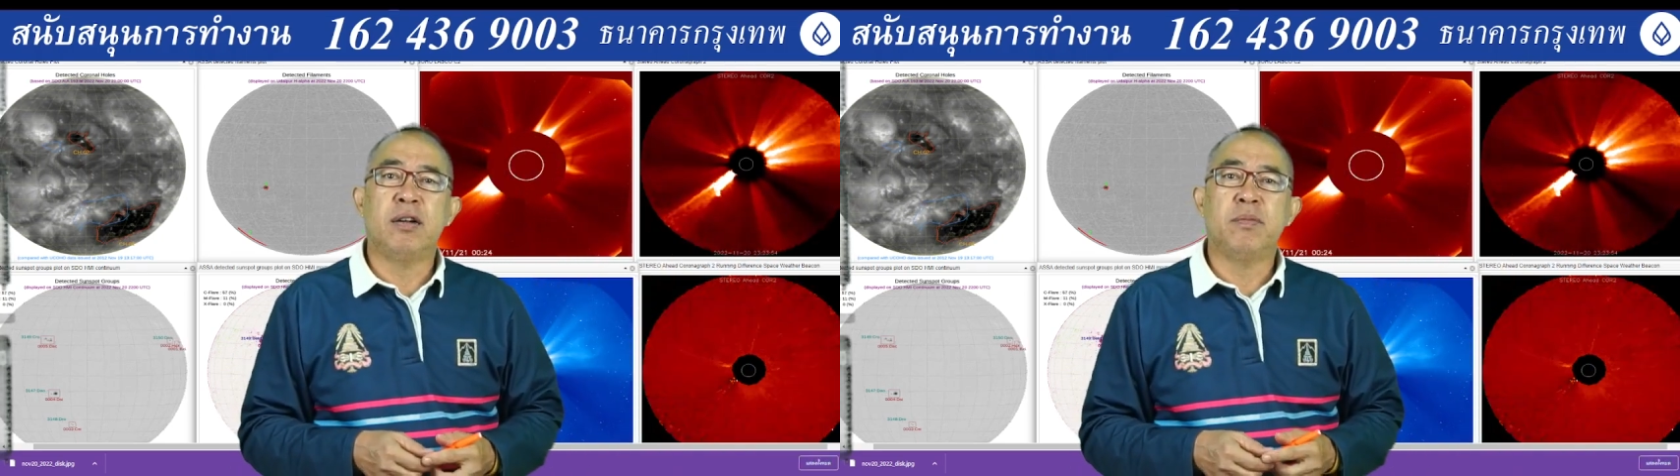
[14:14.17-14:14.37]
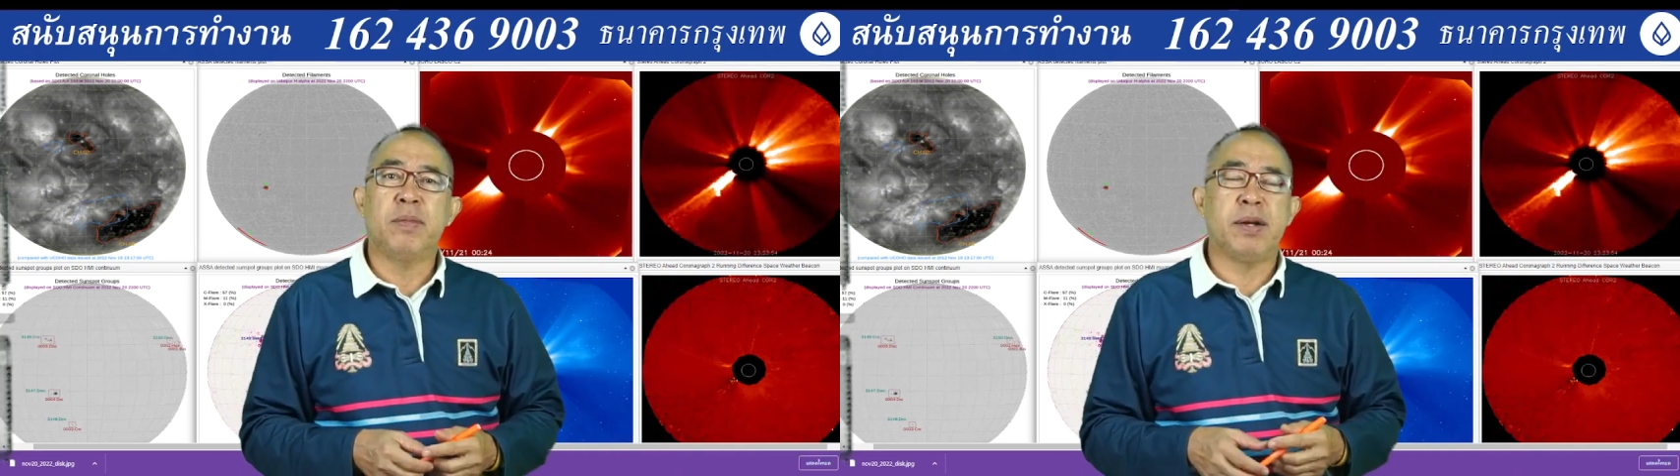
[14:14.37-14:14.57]

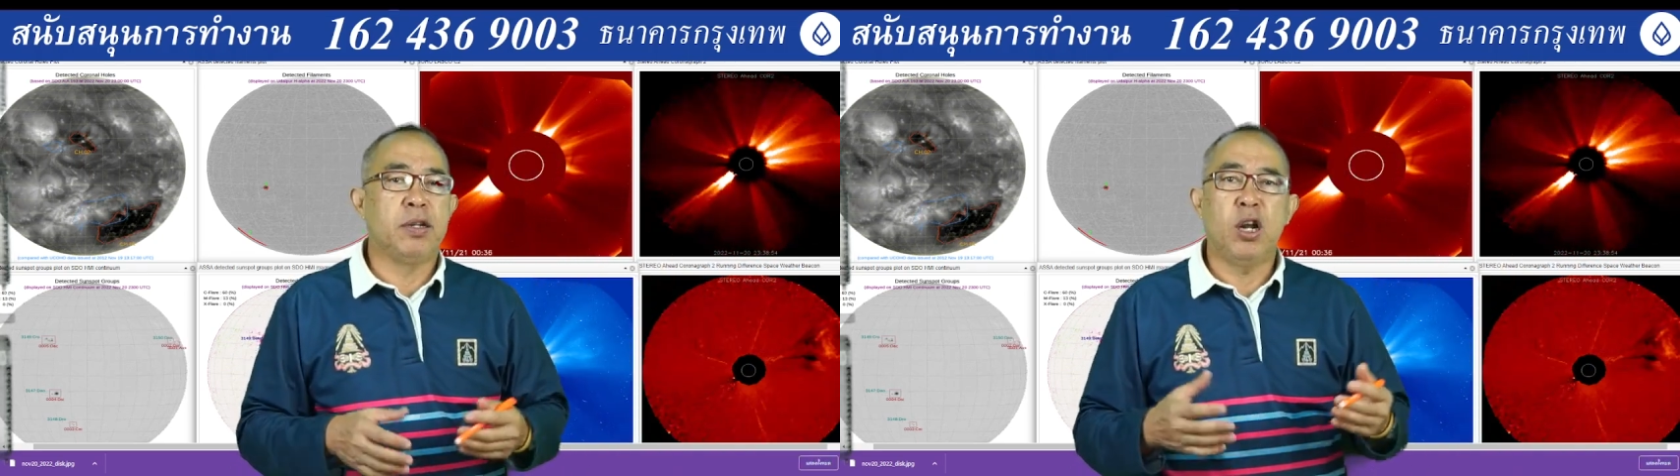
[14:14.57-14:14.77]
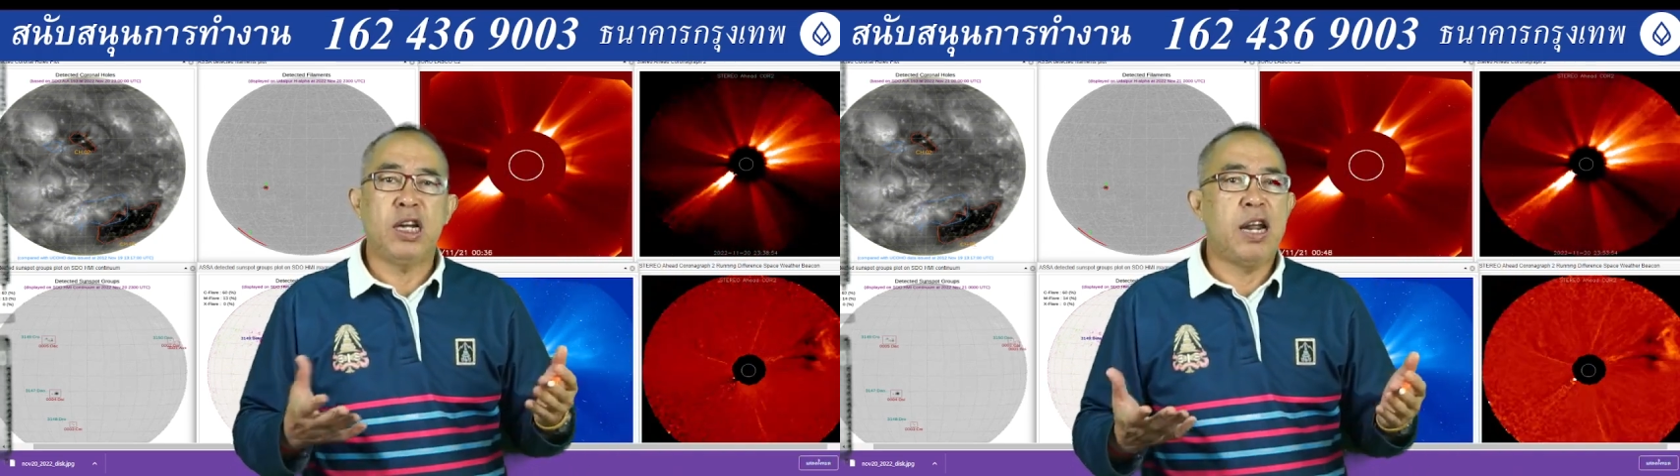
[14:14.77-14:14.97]
but
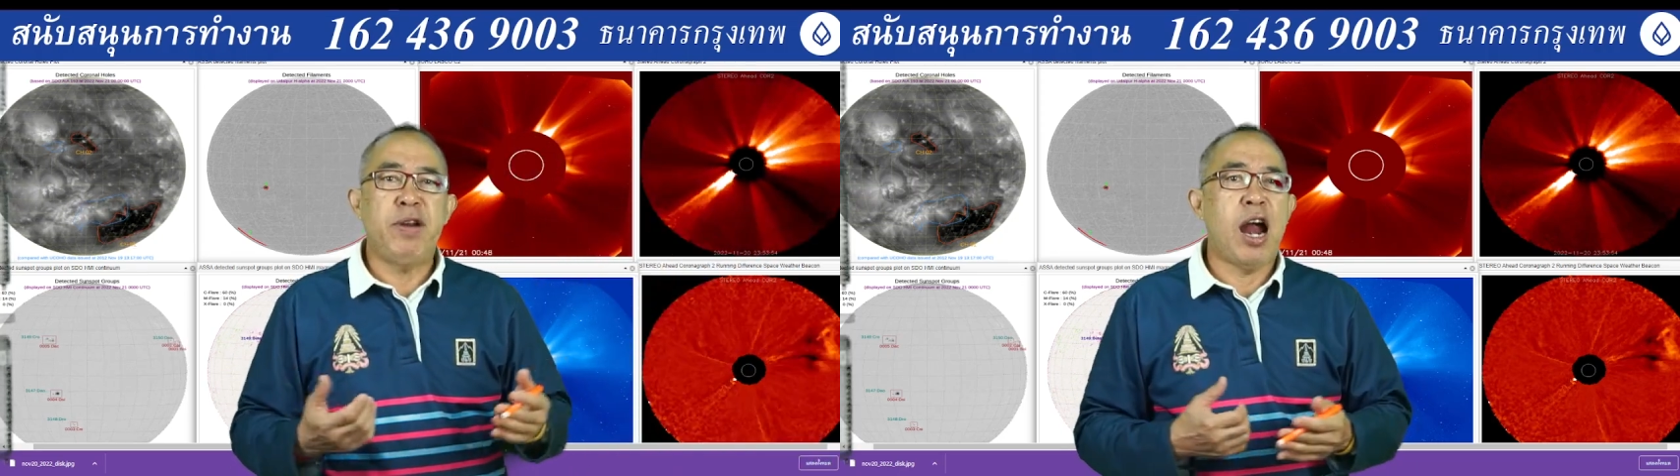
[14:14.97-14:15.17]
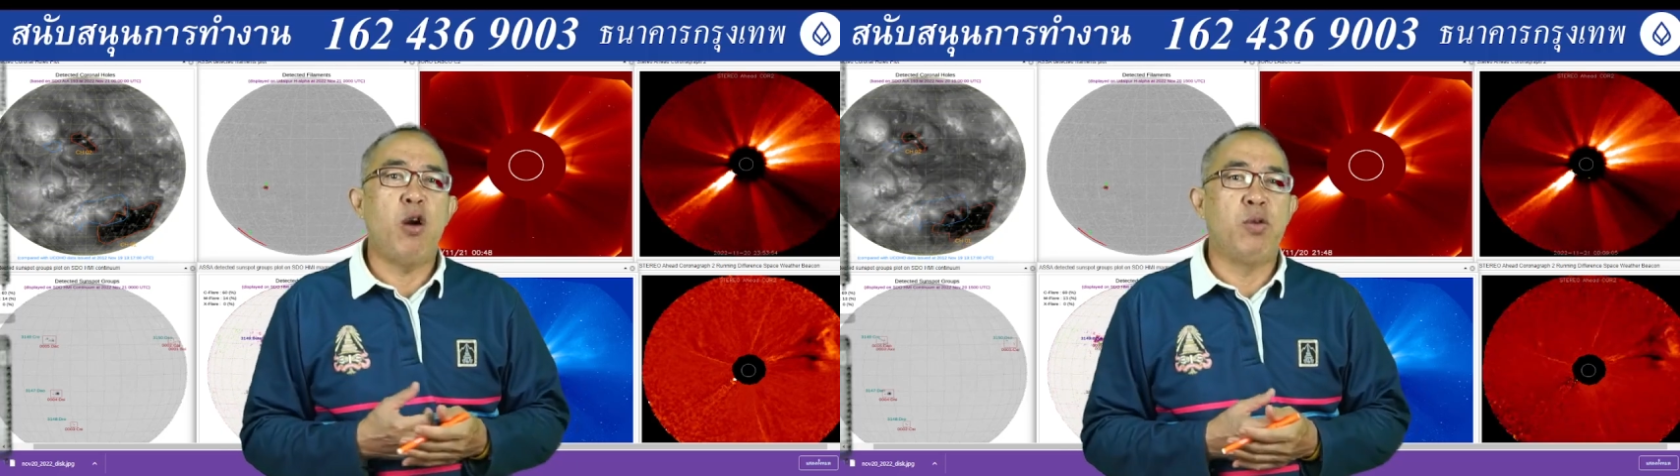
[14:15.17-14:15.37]
not every
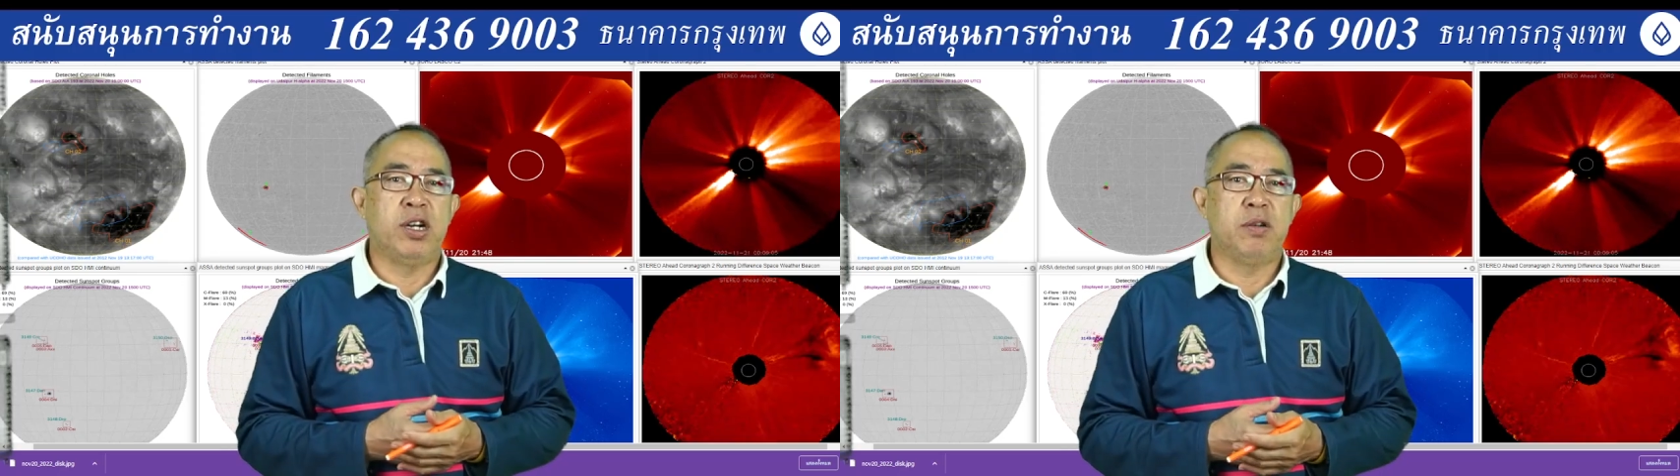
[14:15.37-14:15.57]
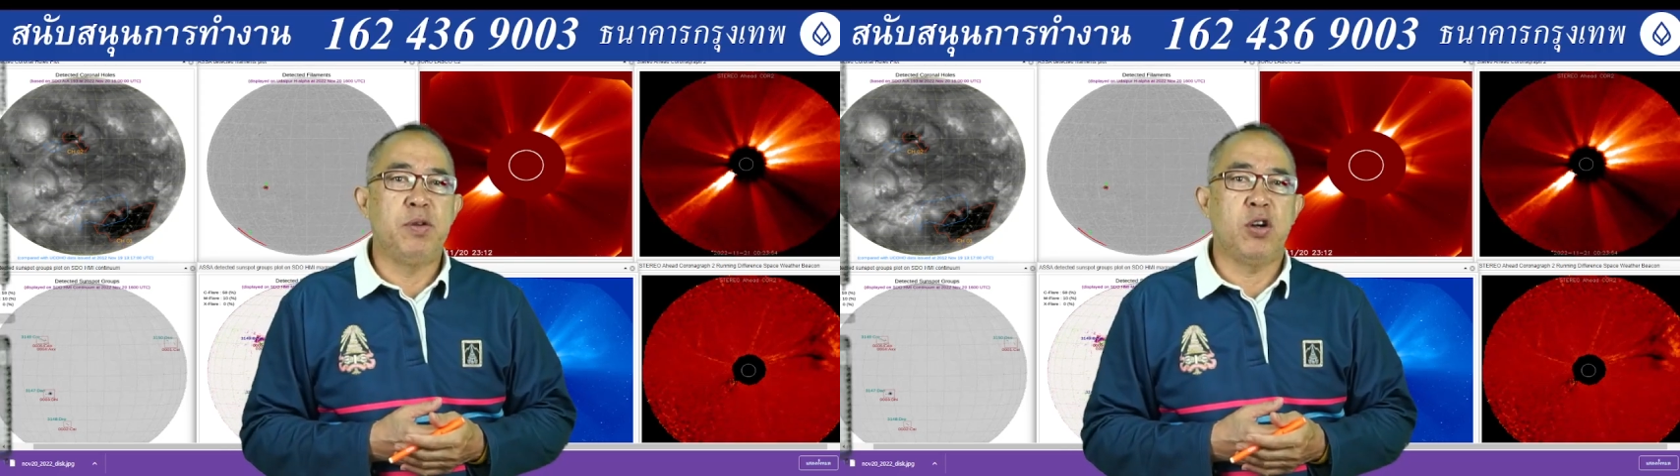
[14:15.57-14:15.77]
hour
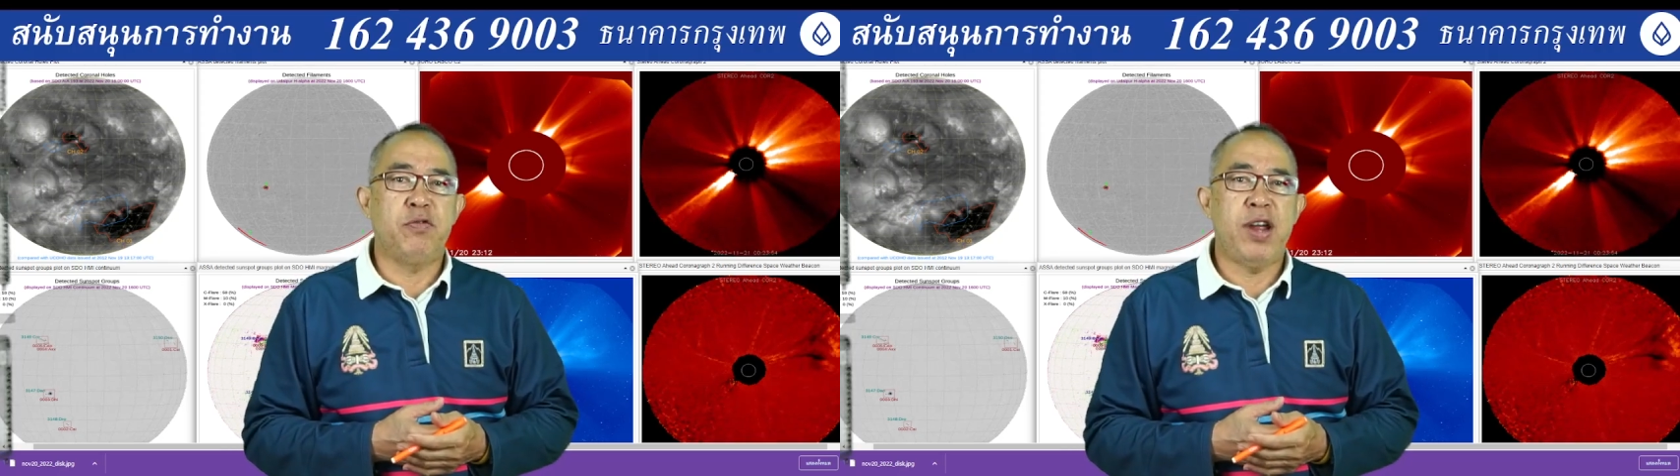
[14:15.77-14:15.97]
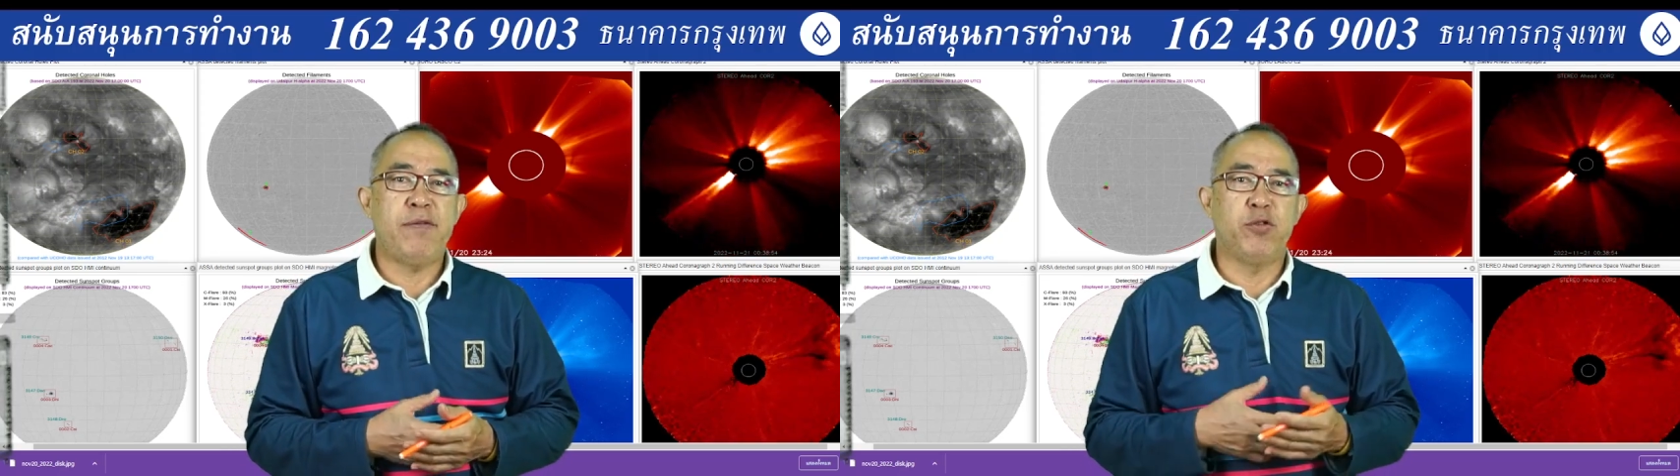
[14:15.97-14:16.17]
because
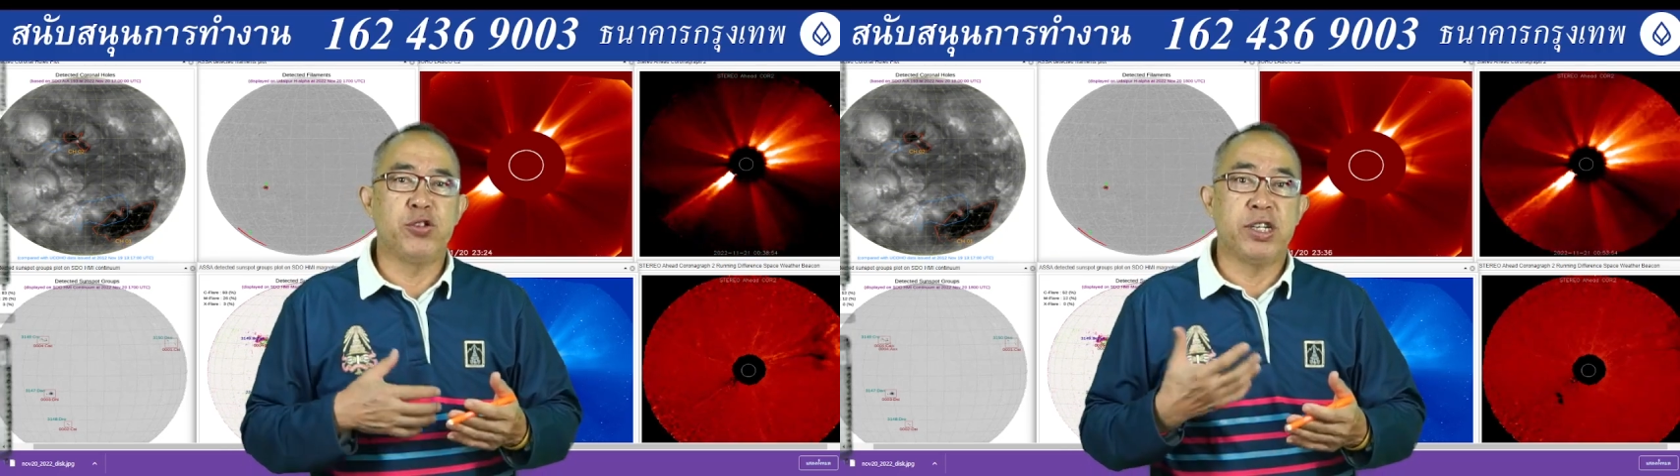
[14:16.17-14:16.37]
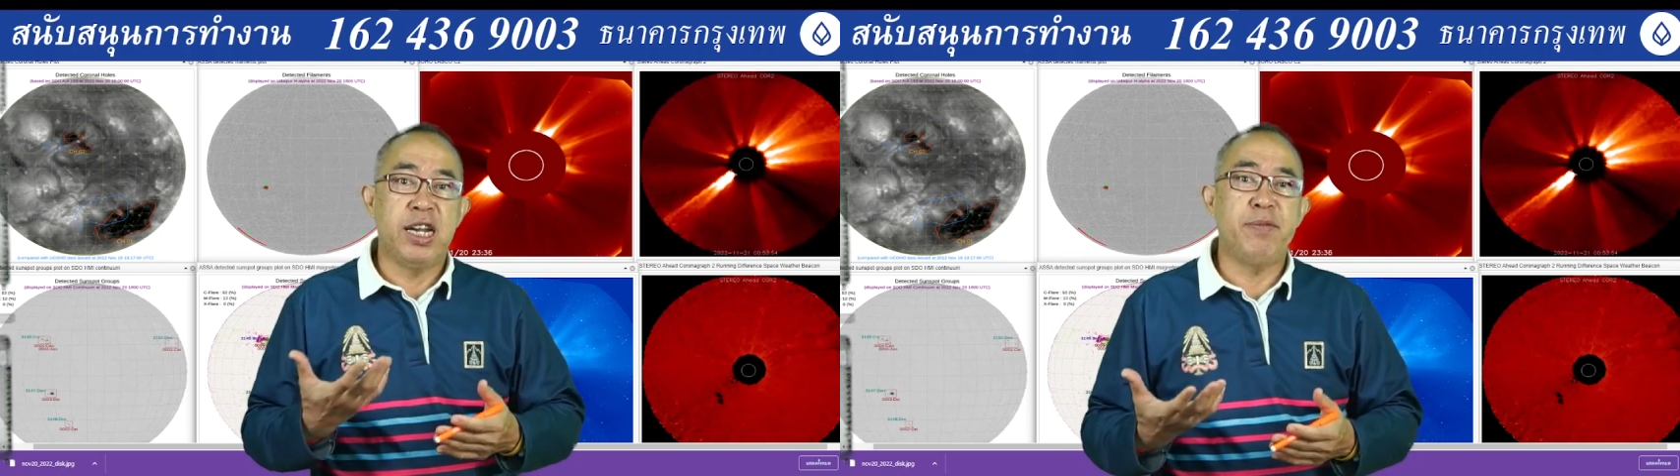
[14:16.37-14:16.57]
we have to
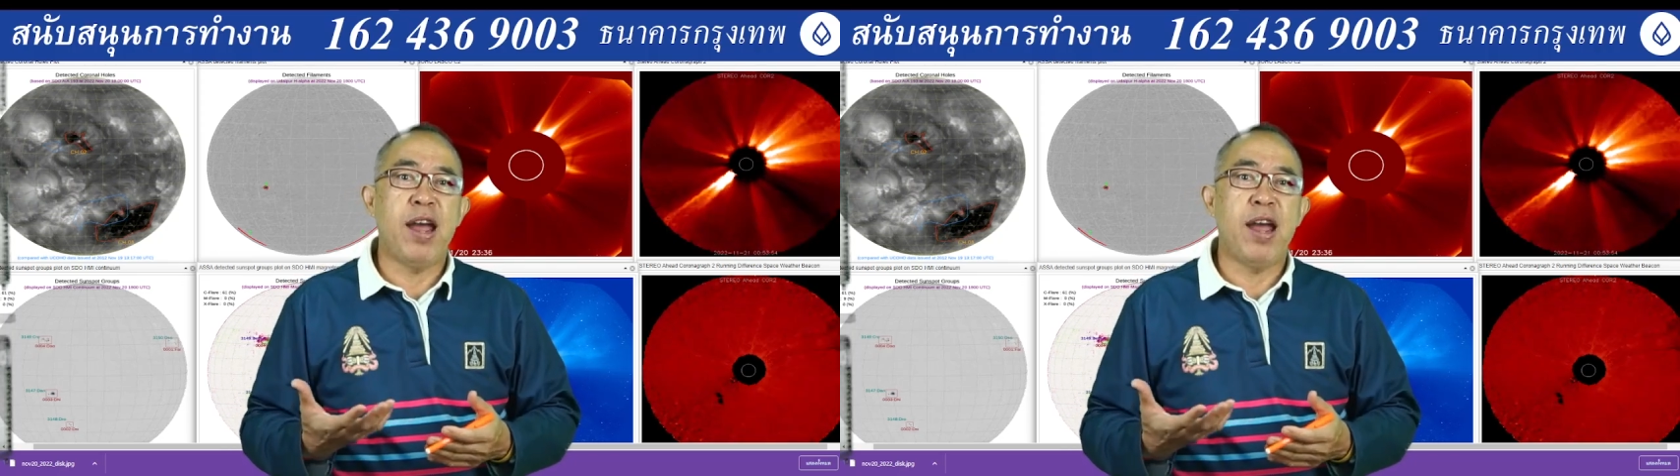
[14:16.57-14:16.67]
sleep,